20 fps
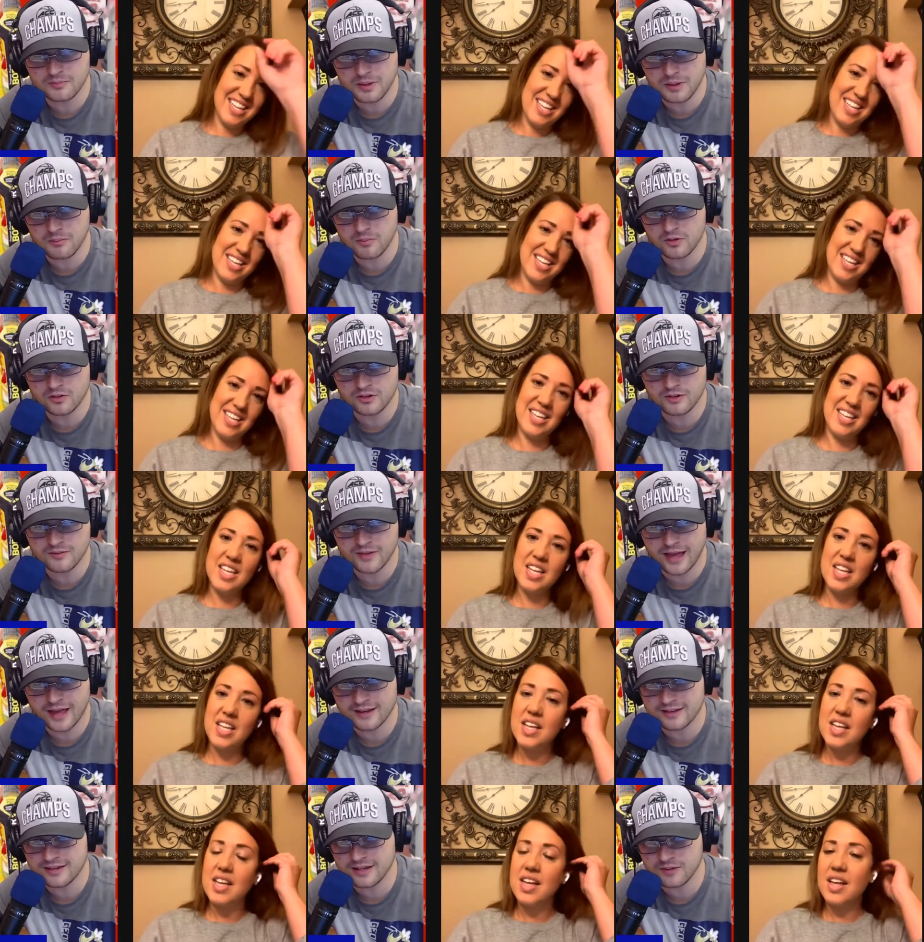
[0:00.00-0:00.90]
Speaker 1: members of
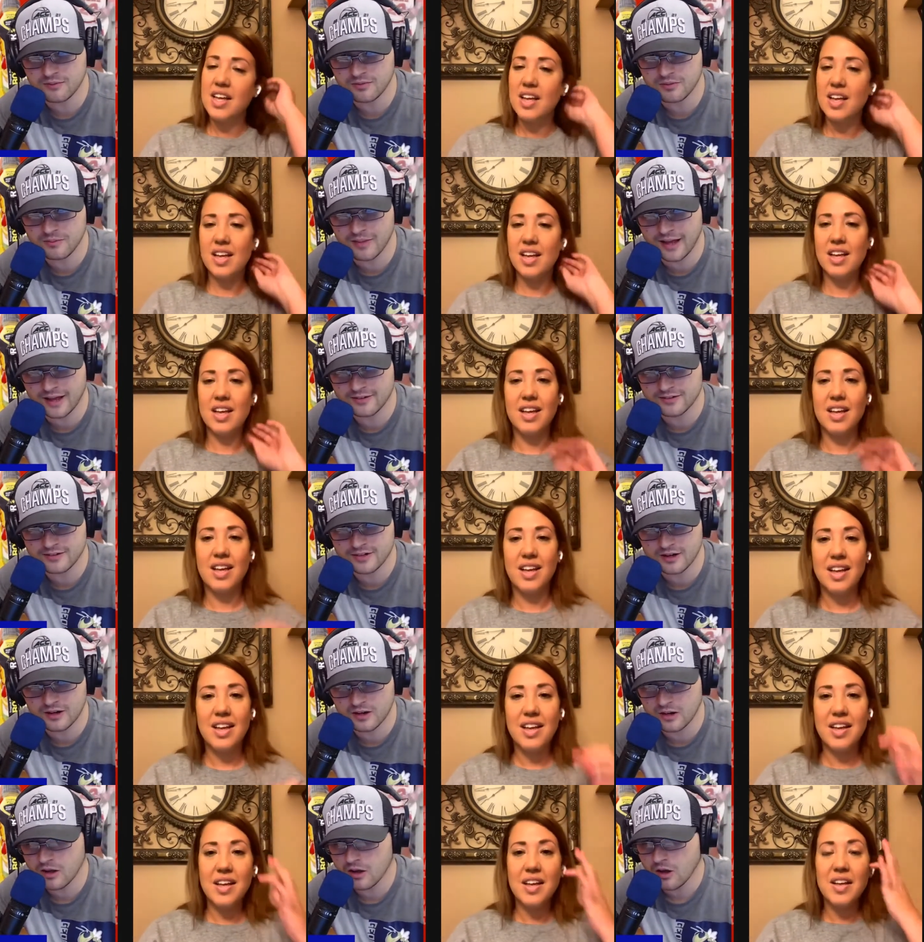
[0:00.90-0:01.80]
that team from last
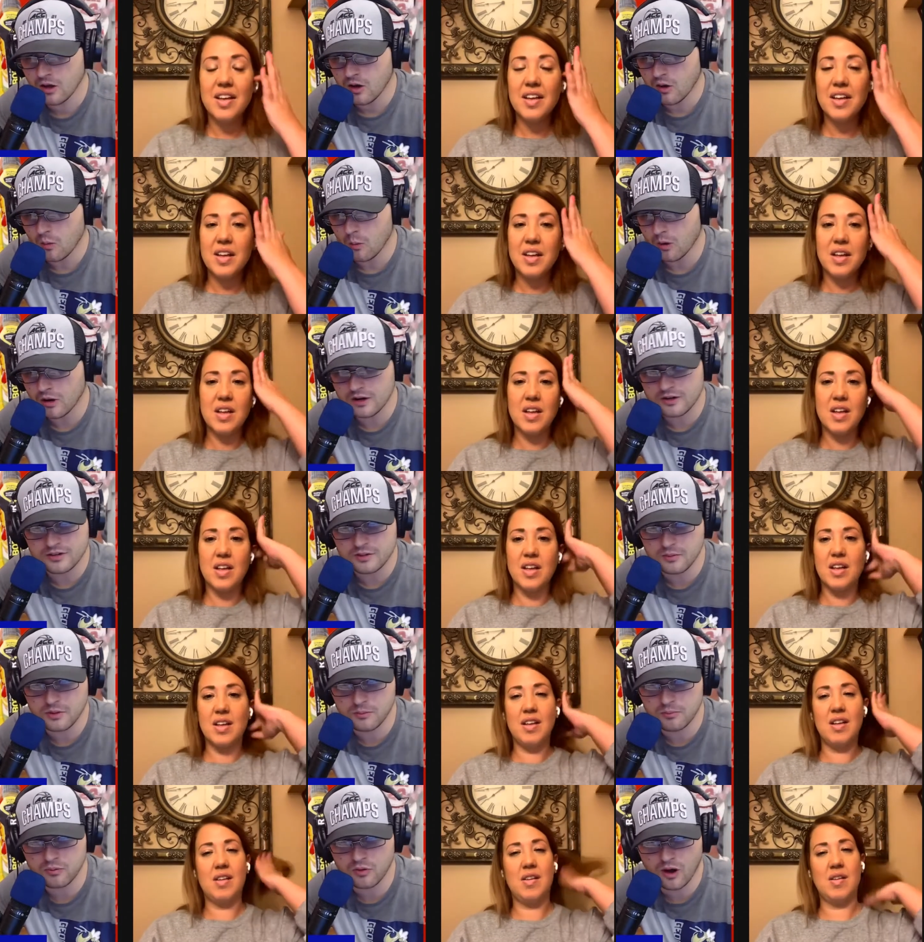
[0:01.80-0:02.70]
year. What are some
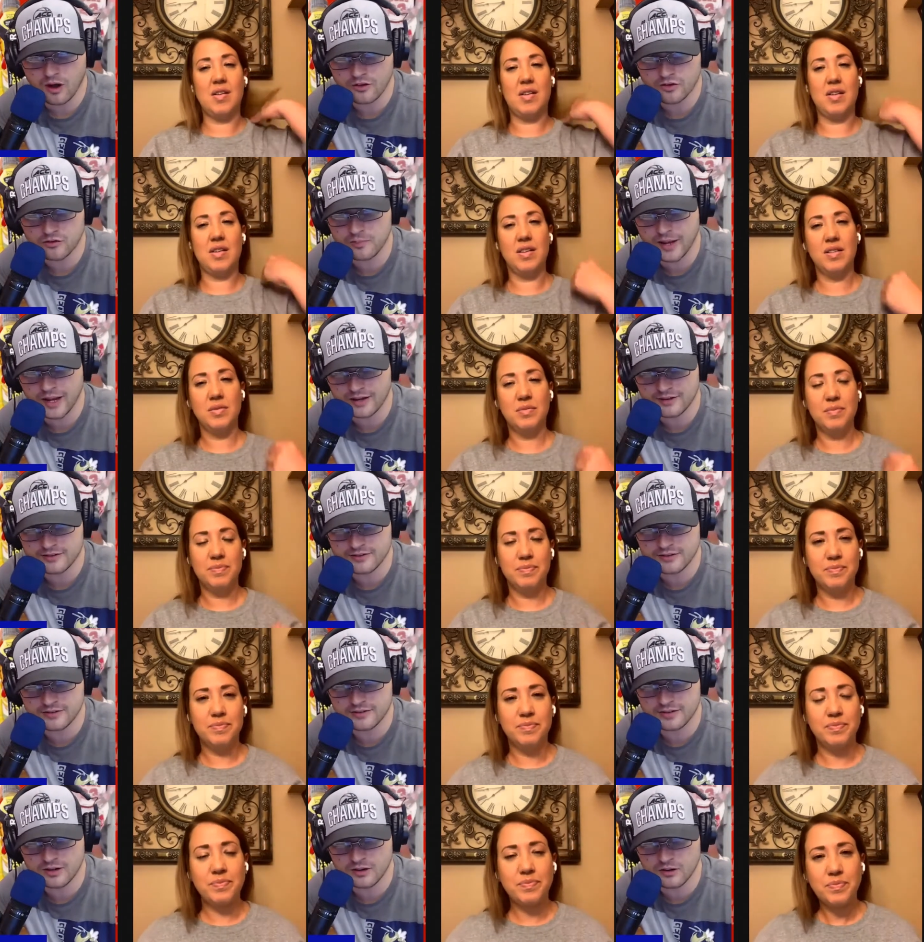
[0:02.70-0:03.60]
of the prospects
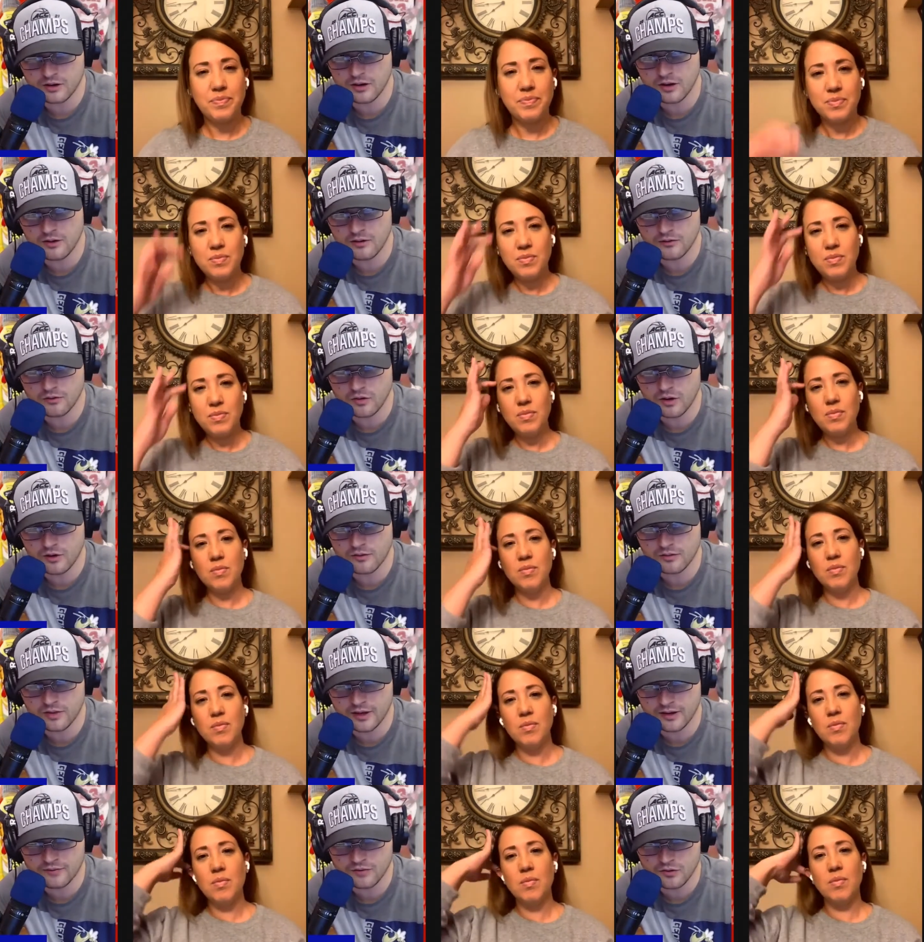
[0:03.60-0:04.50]
this year of,
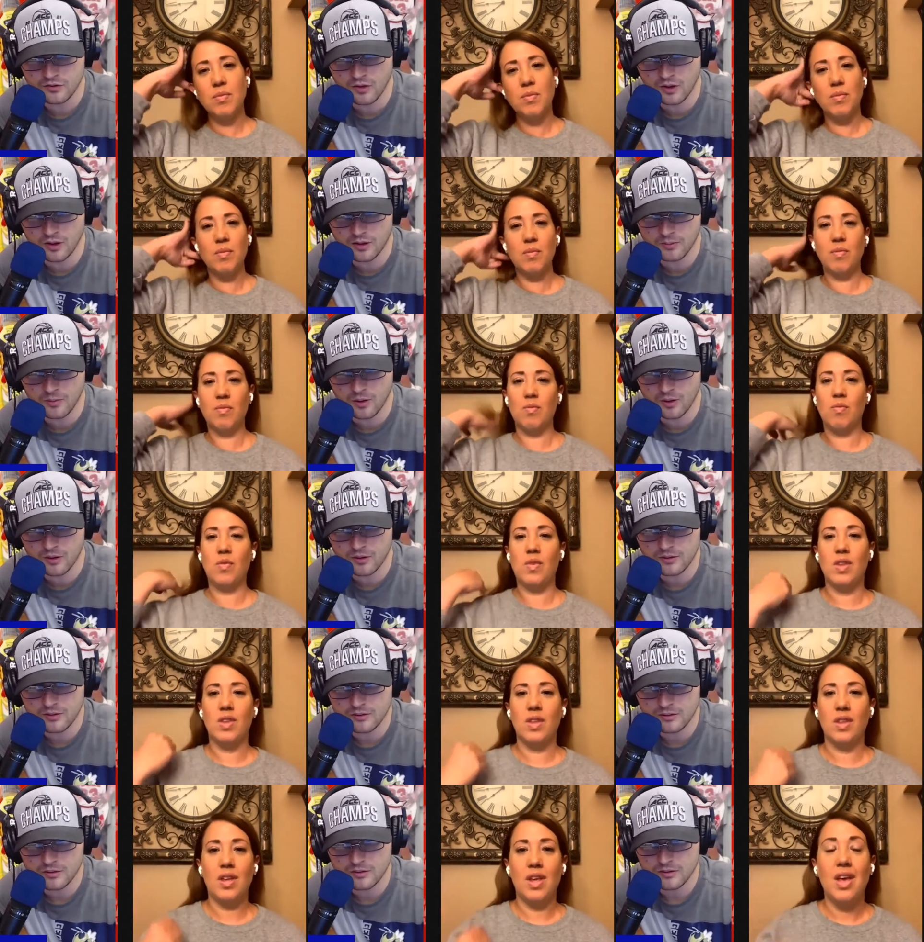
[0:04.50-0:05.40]
of Lakeview volleyball?
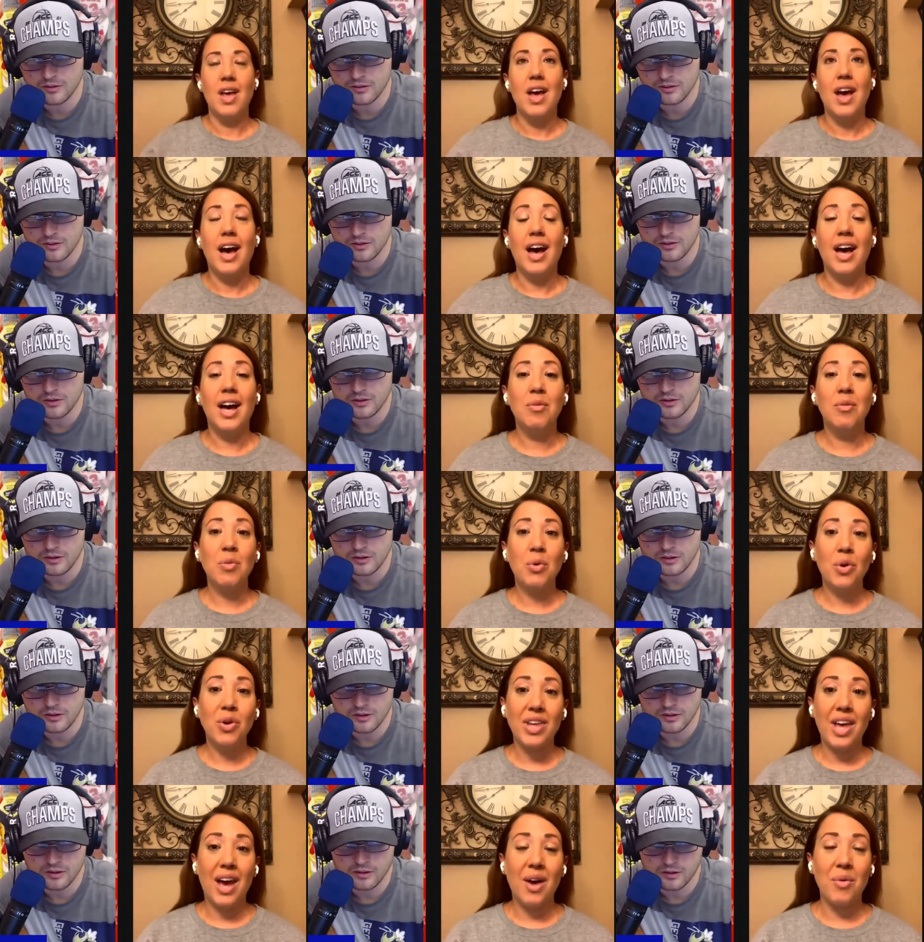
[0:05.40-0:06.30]

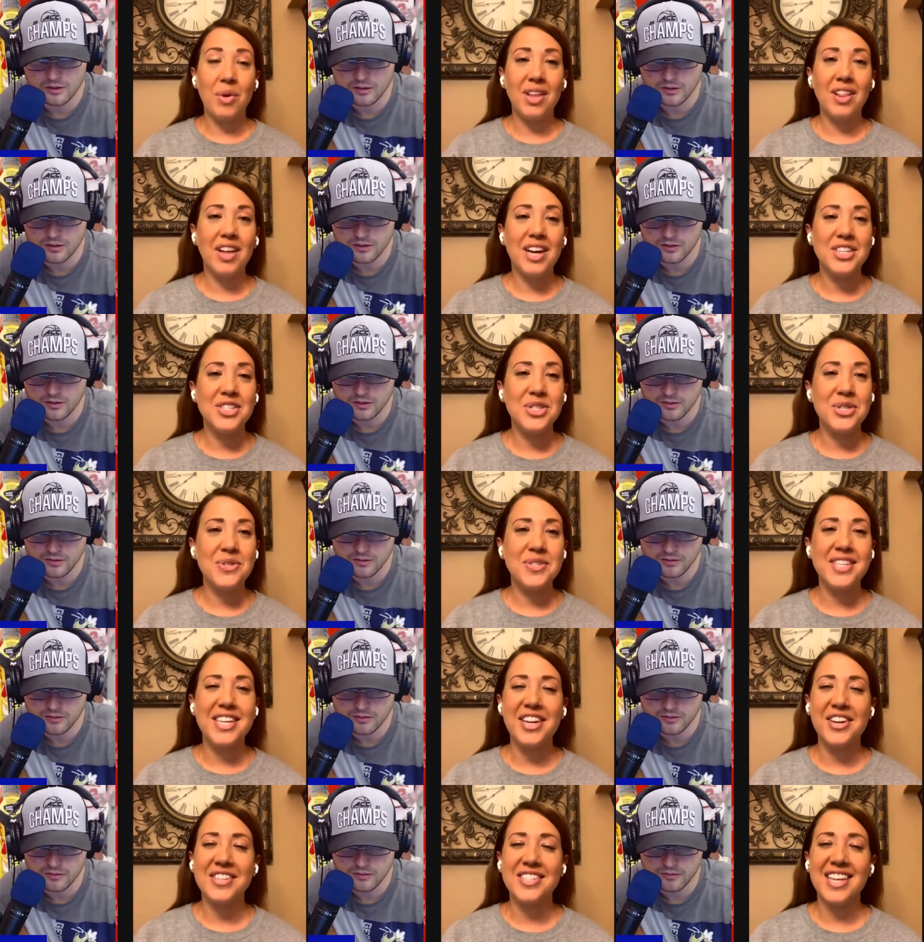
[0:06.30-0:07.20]
Speaker 2: Um, well, yeah, we lost
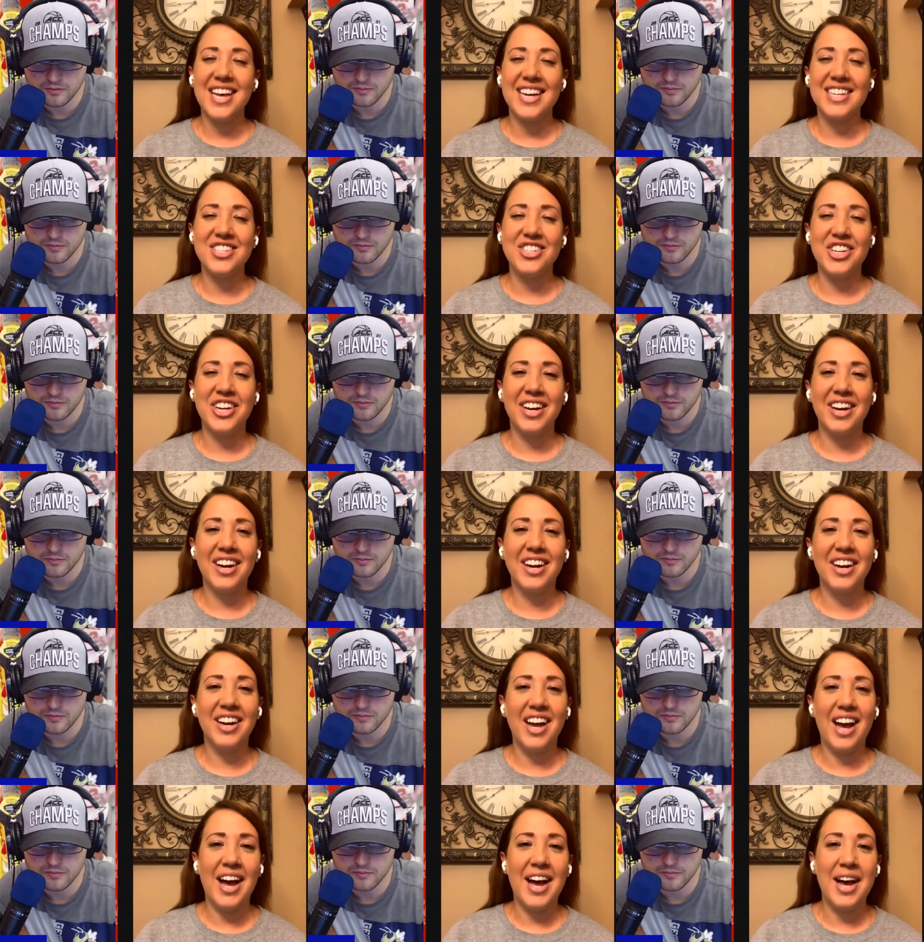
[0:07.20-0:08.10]
two seniors last
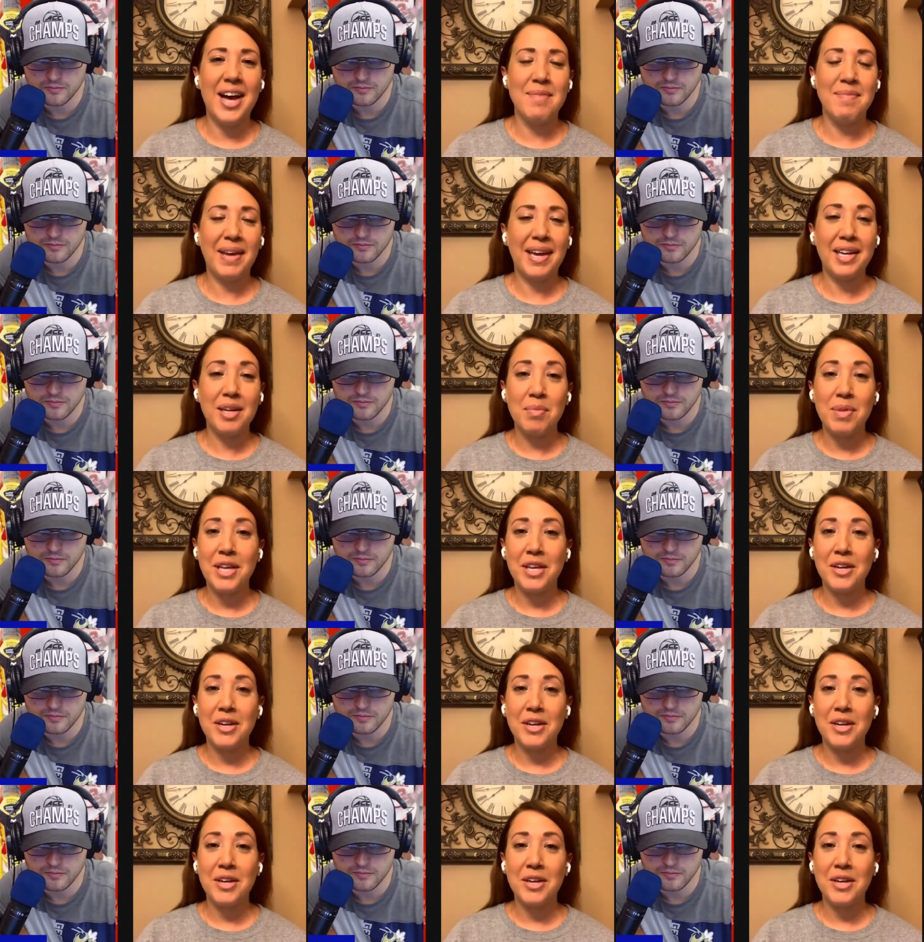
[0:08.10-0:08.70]
year, um, Anna